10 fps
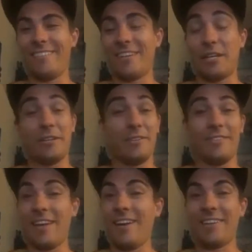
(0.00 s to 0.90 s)
And
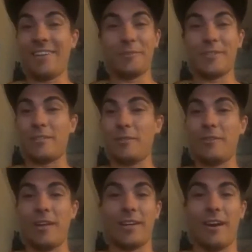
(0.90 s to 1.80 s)
he was like,
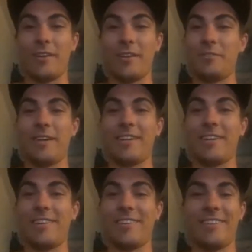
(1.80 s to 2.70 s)
dude, I got you, man.
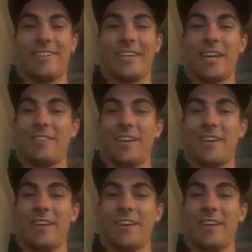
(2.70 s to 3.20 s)
And he came